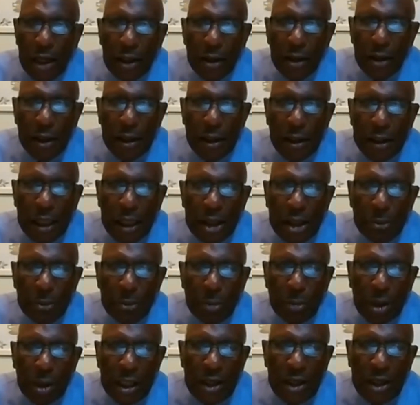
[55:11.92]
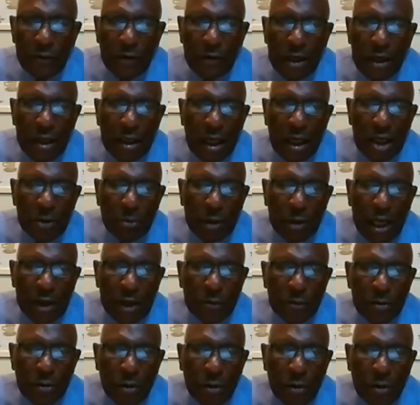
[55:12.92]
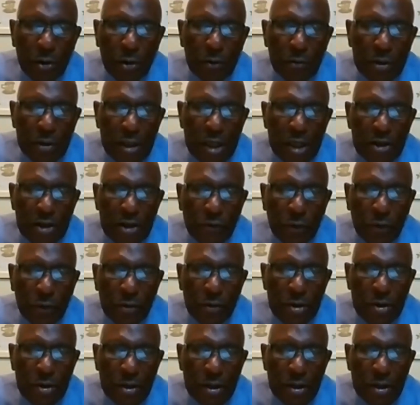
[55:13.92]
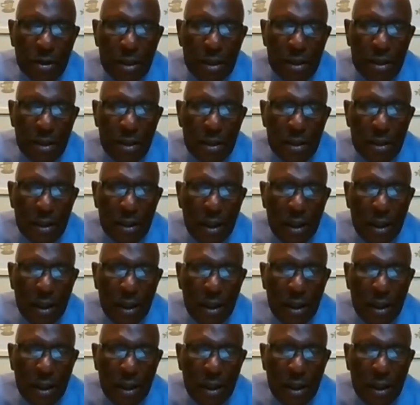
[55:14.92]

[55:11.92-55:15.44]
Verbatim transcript: I learned how to believe in the gospel, I too thought it was just foolishness.